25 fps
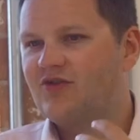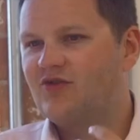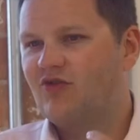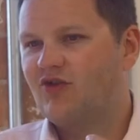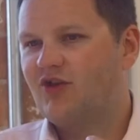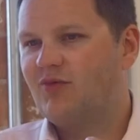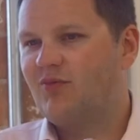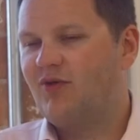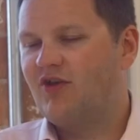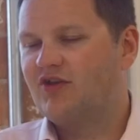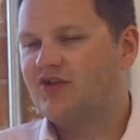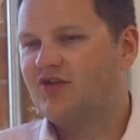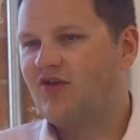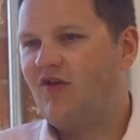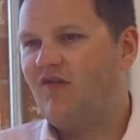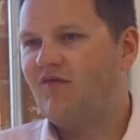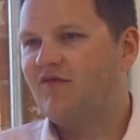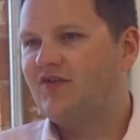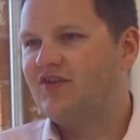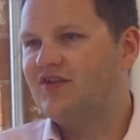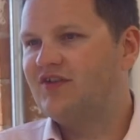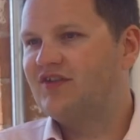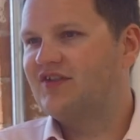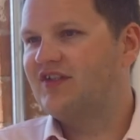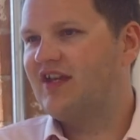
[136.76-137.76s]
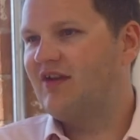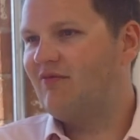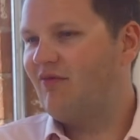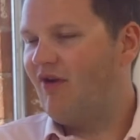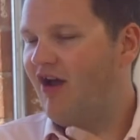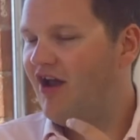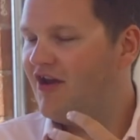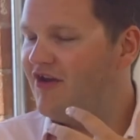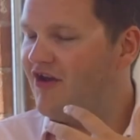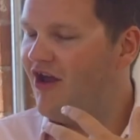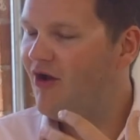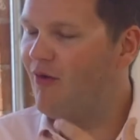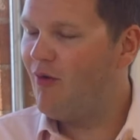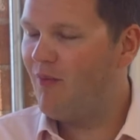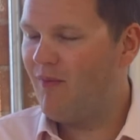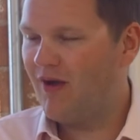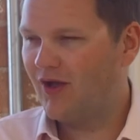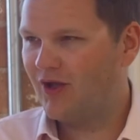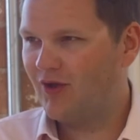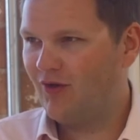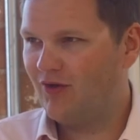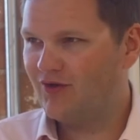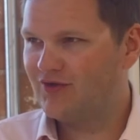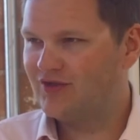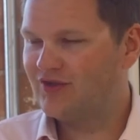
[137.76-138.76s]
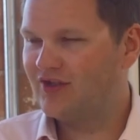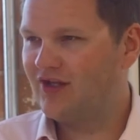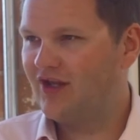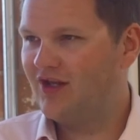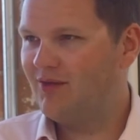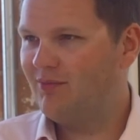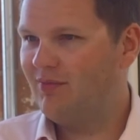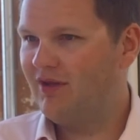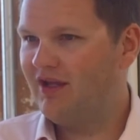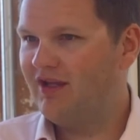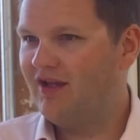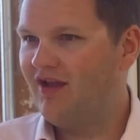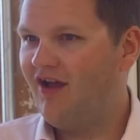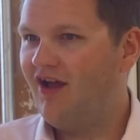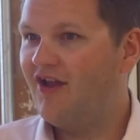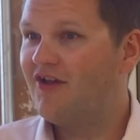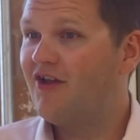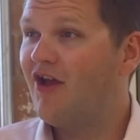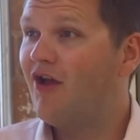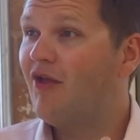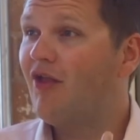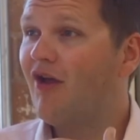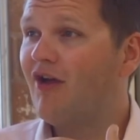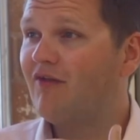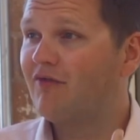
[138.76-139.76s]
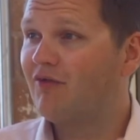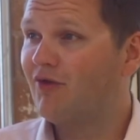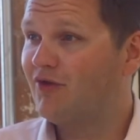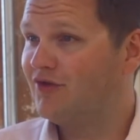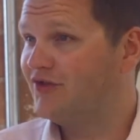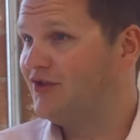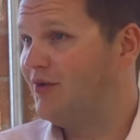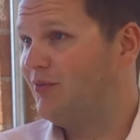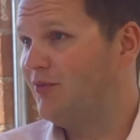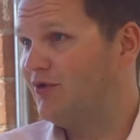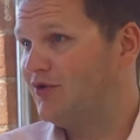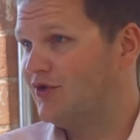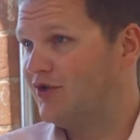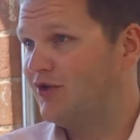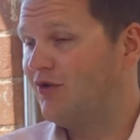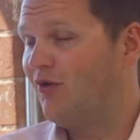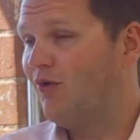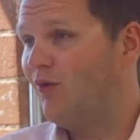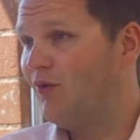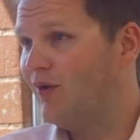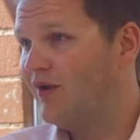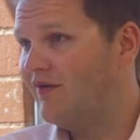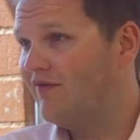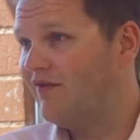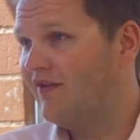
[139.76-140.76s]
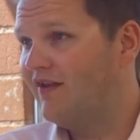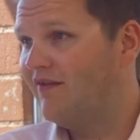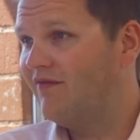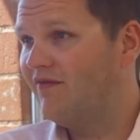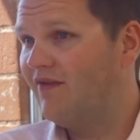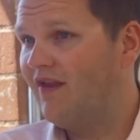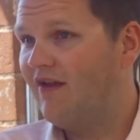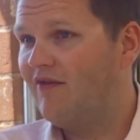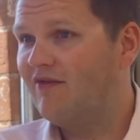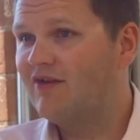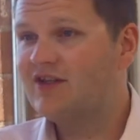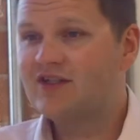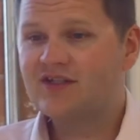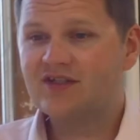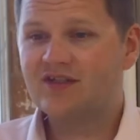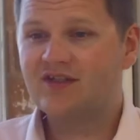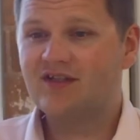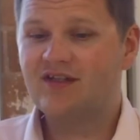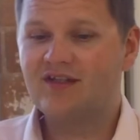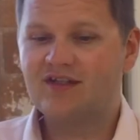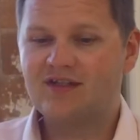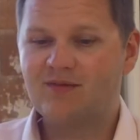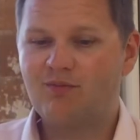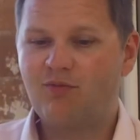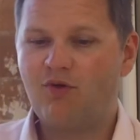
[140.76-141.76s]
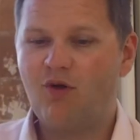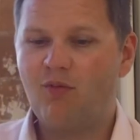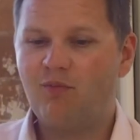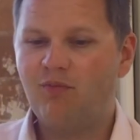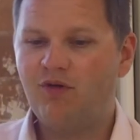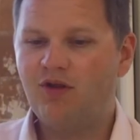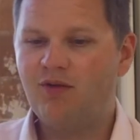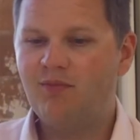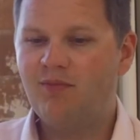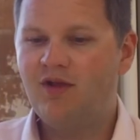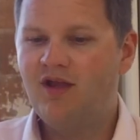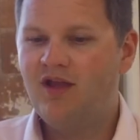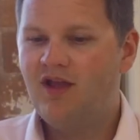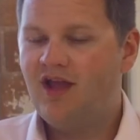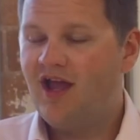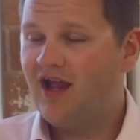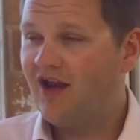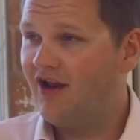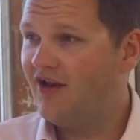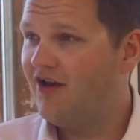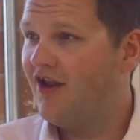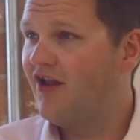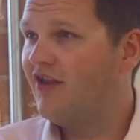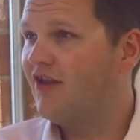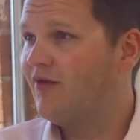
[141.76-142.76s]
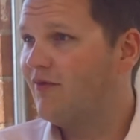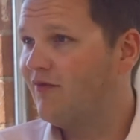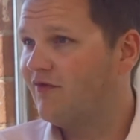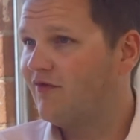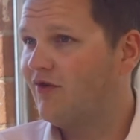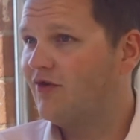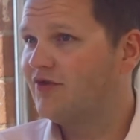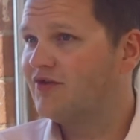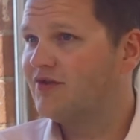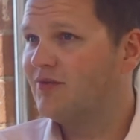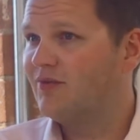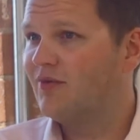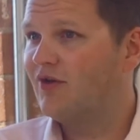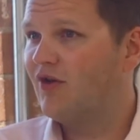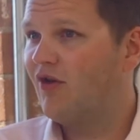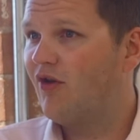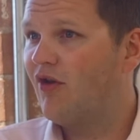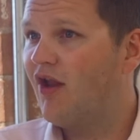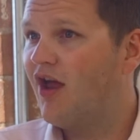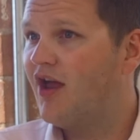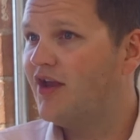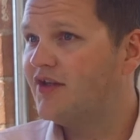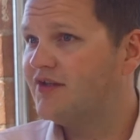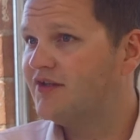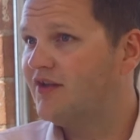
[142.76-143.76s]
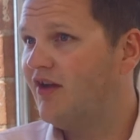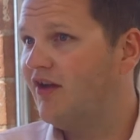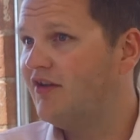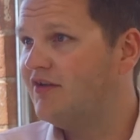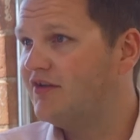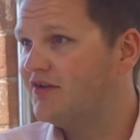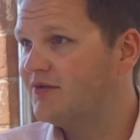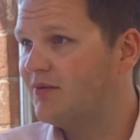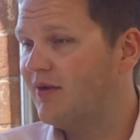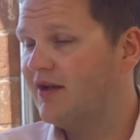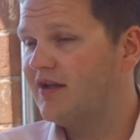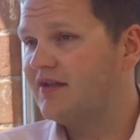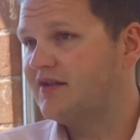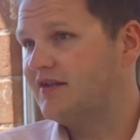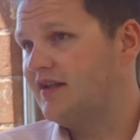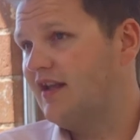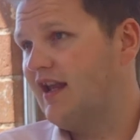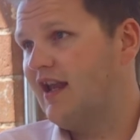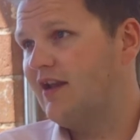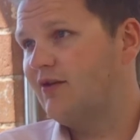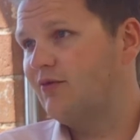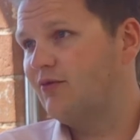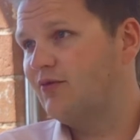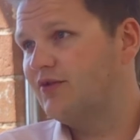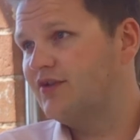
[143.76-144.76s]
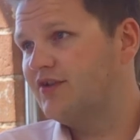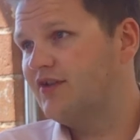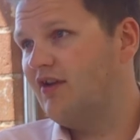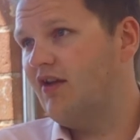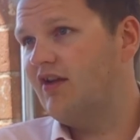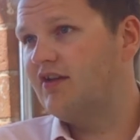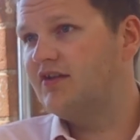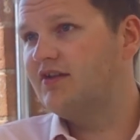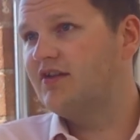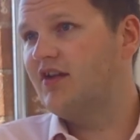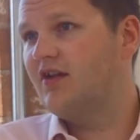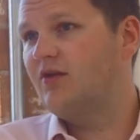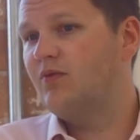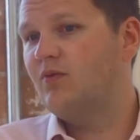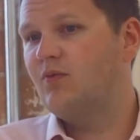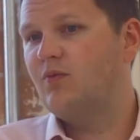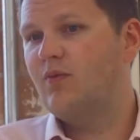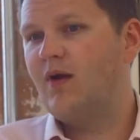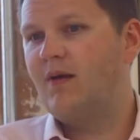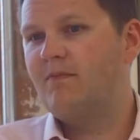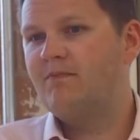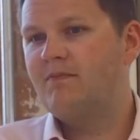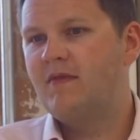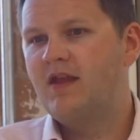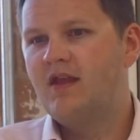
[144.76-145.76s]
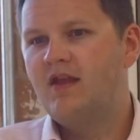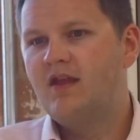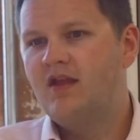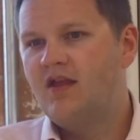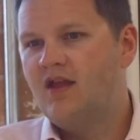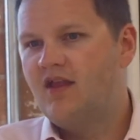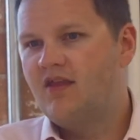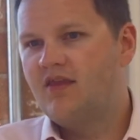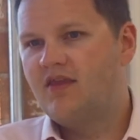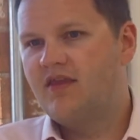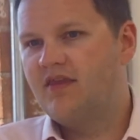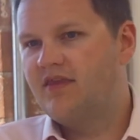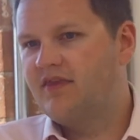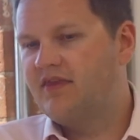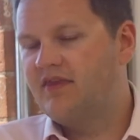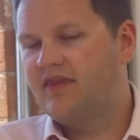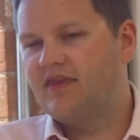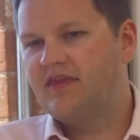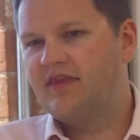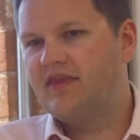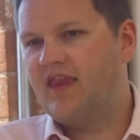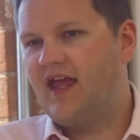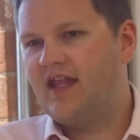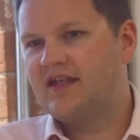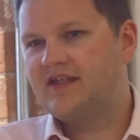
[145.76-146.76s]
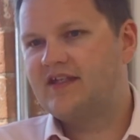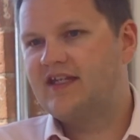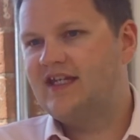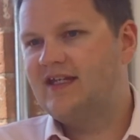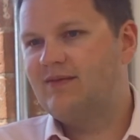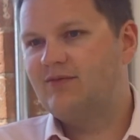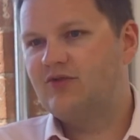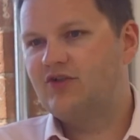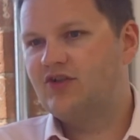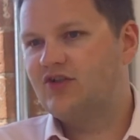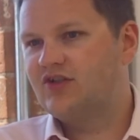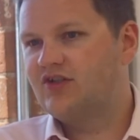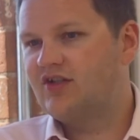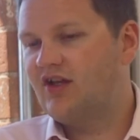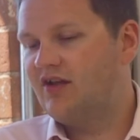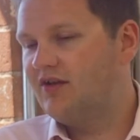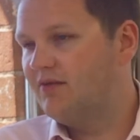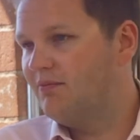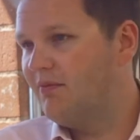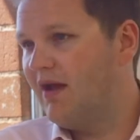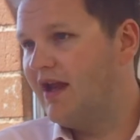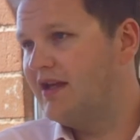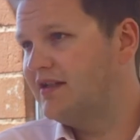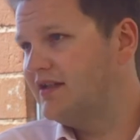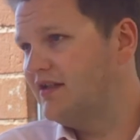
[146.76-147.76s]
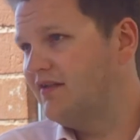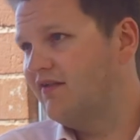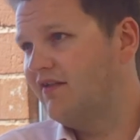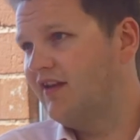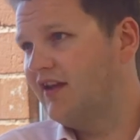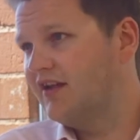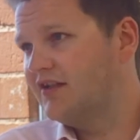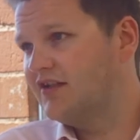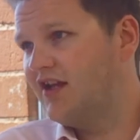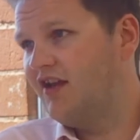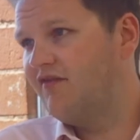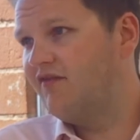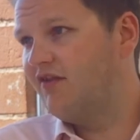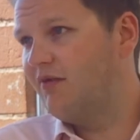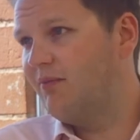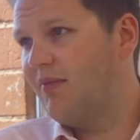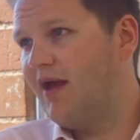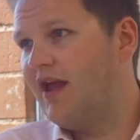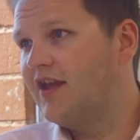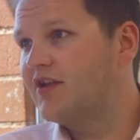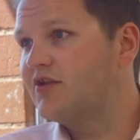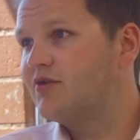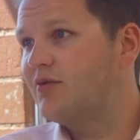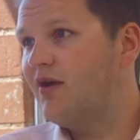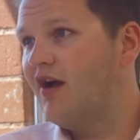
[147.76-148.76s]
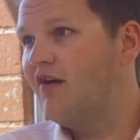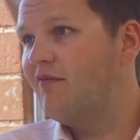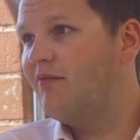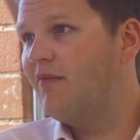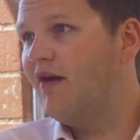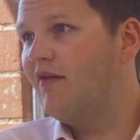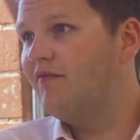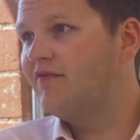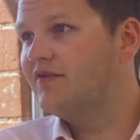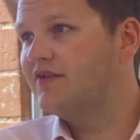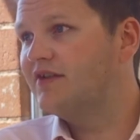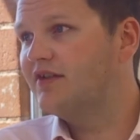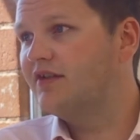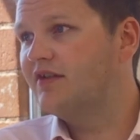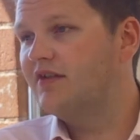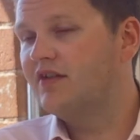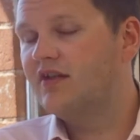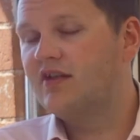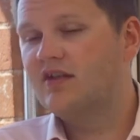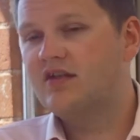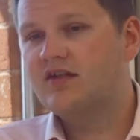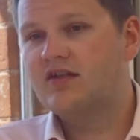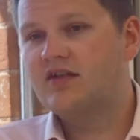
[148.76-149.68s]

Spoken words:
occupiers confidence to say, right, I know what my costs are going to be. I know that I've got someone to call if there is a problem. I know that we've got someone on our side as well as the landlord's side. So that team's just done amazing things over the past 12 months, and